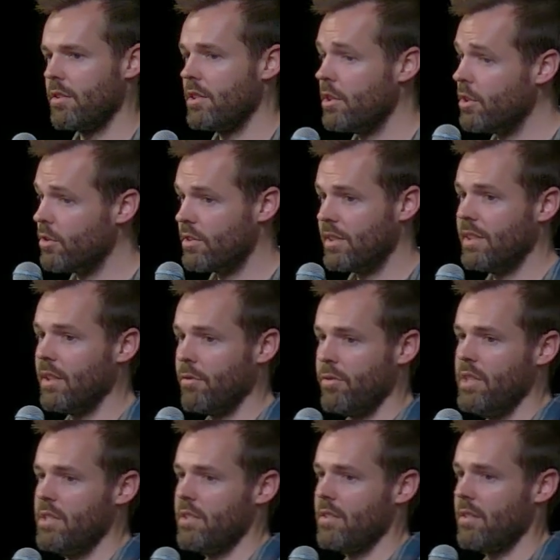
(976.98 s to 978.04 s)
And then you see in
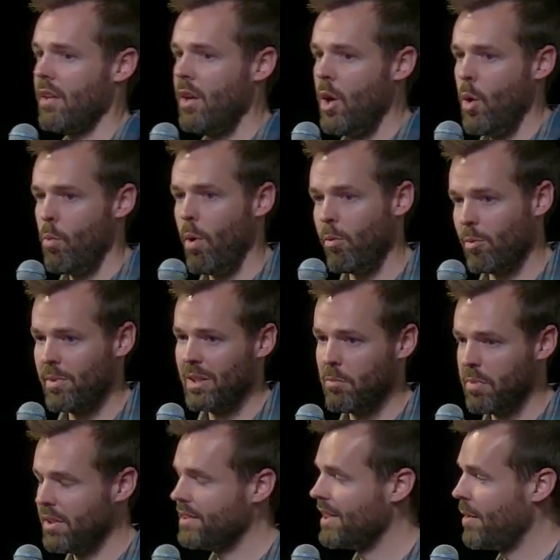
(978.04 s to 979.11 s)
Ephesians what we're being
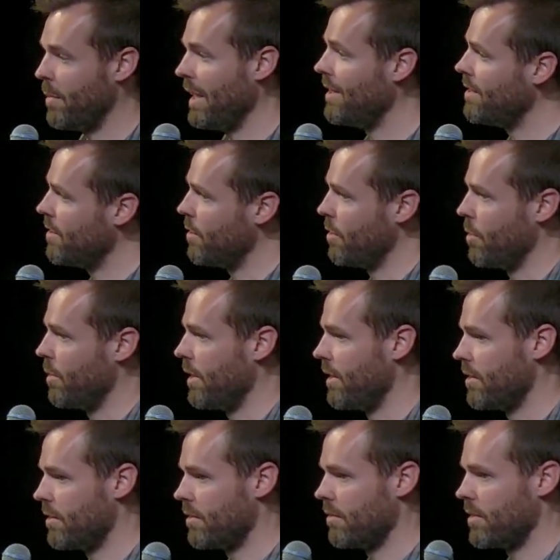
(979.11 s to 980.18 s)
built up into
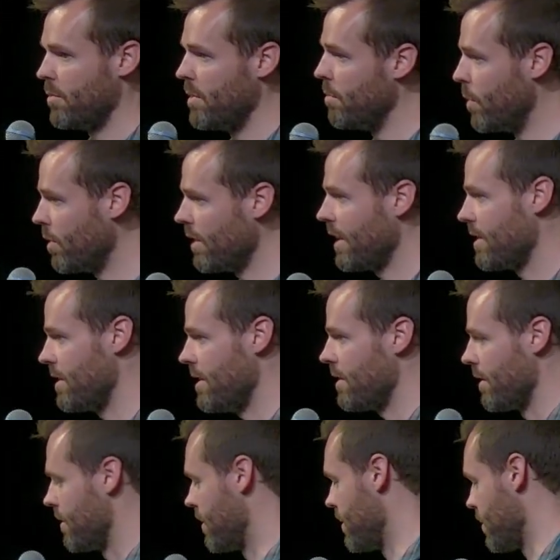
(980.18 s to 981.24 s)
is to be more like
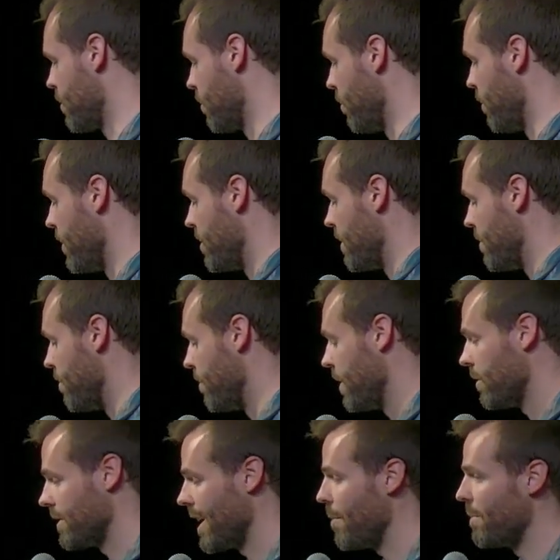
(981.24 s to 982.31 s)
Jesus. It's to be
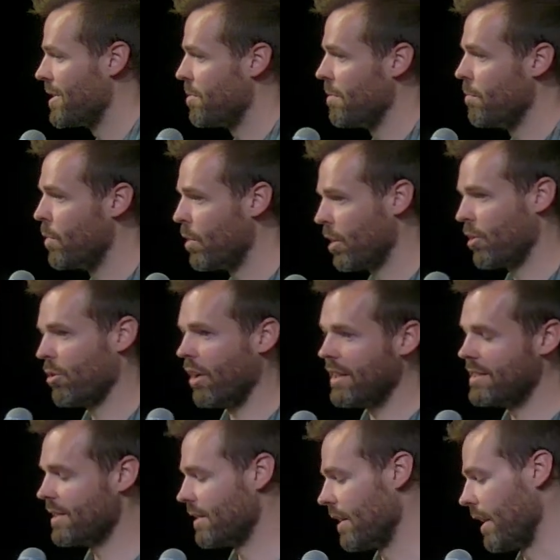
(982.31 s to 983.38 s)
built up, it's to be more
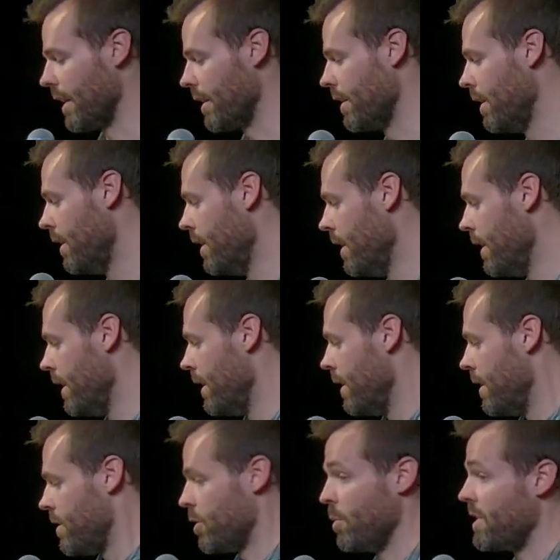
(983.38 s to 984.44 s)
Christ like.
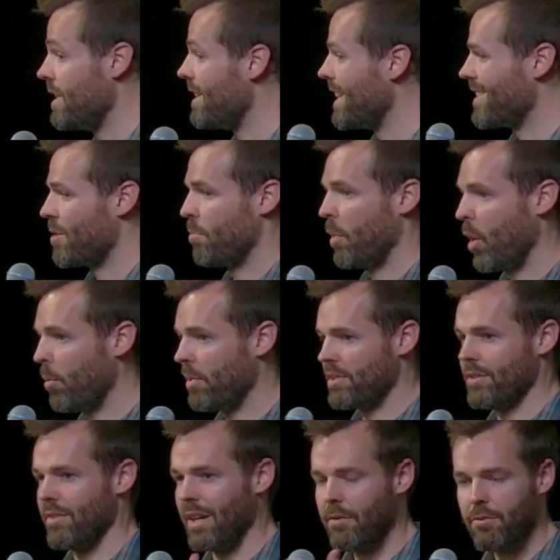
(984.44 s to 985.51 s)
So we see that's the purpose
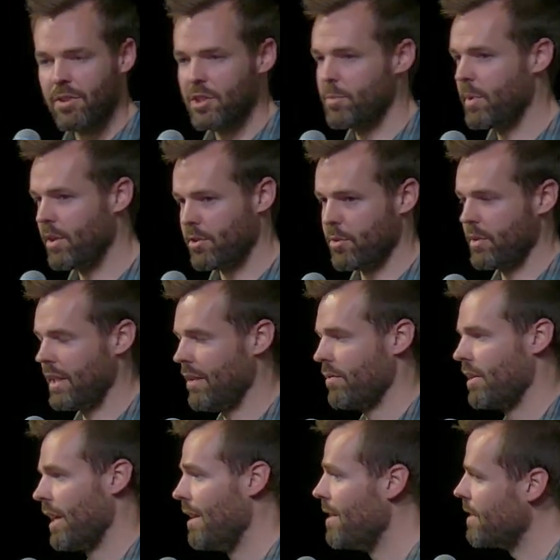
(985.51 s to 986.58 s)
of every spiritual
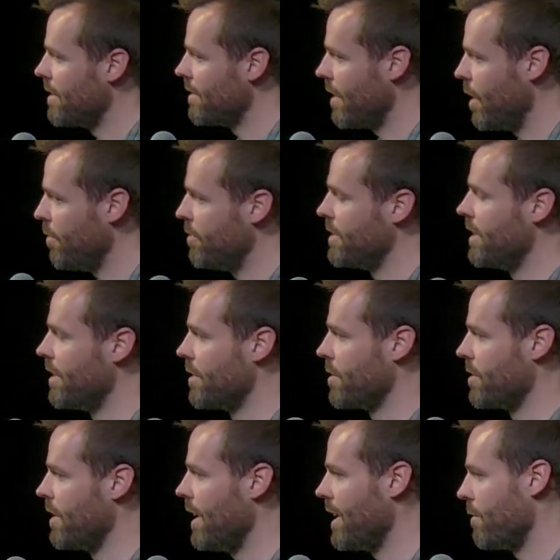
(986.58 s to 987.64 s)
gift. And this is helpful to
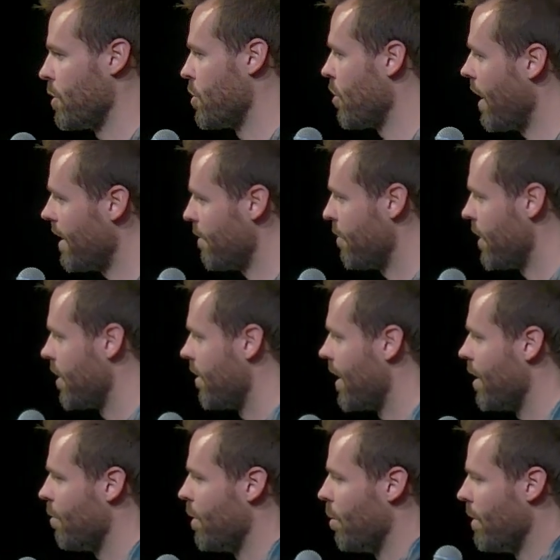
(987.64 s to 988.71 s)
understand if you're trying to figure
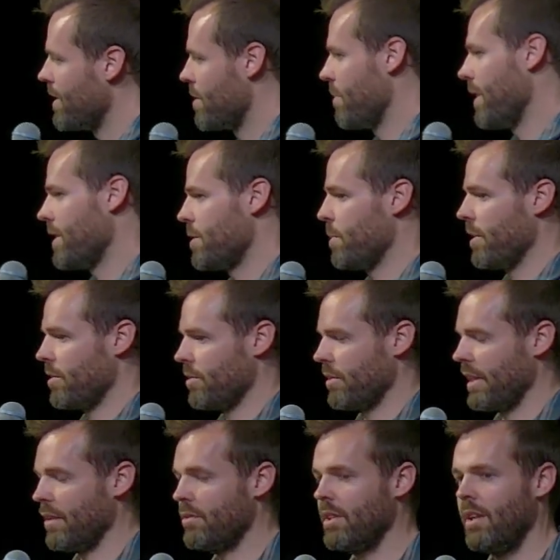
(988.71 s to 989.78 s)
out, well, what's my spiritual
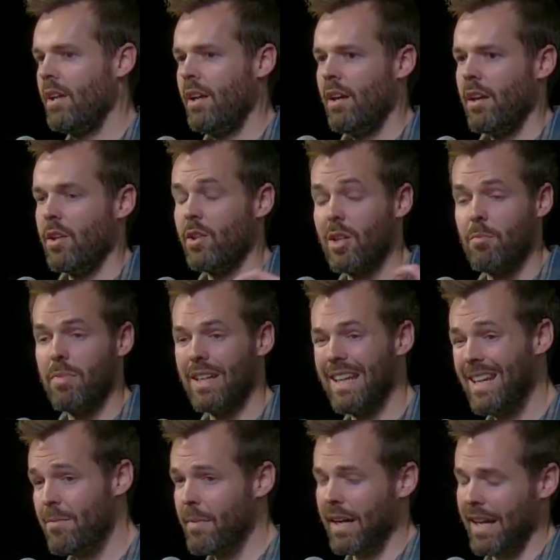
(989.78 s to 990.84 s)
gift? You can
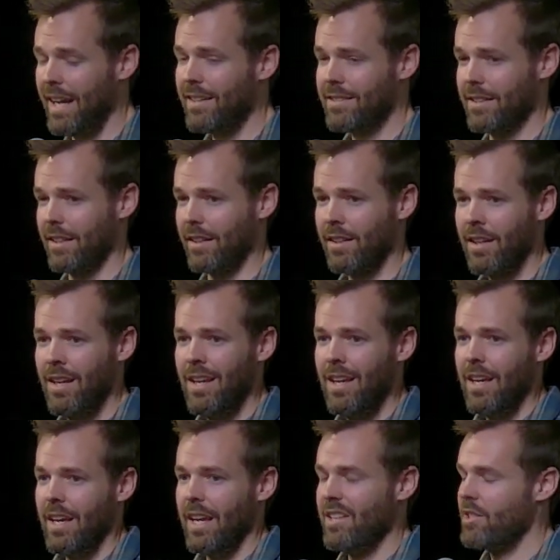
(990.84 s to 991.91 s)
begin by asking,
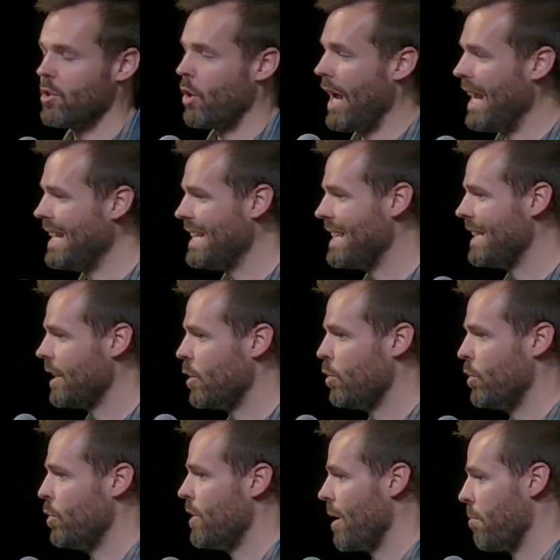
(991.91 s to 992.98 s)
is there anything you
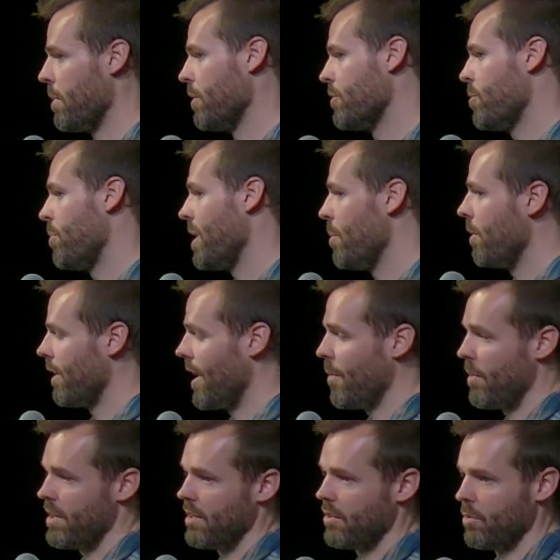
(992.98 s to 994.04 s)
do that builds people
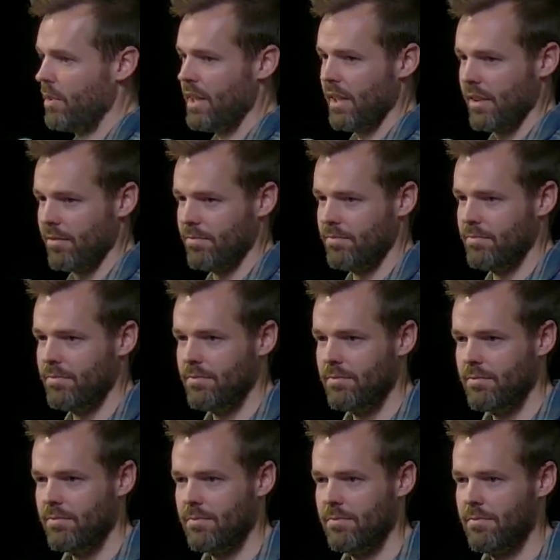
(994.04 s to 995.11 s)
up in this way?
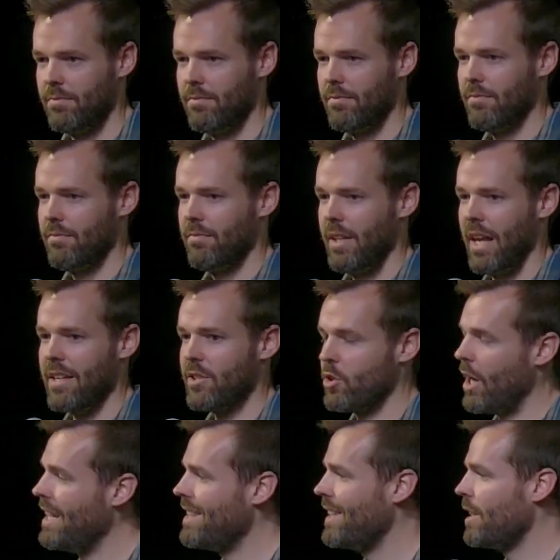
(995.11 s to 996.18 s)
Is
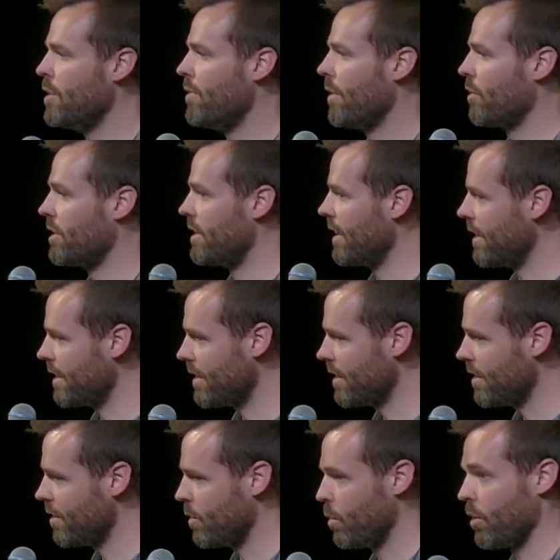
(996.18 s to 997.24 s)
there anything you've ever
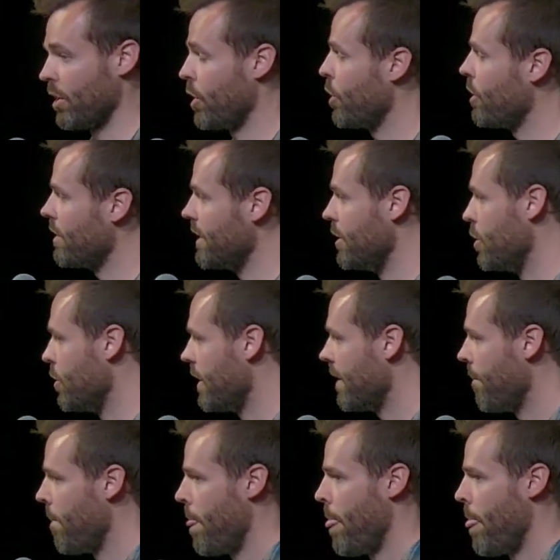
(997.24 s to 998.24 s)
done or currently doing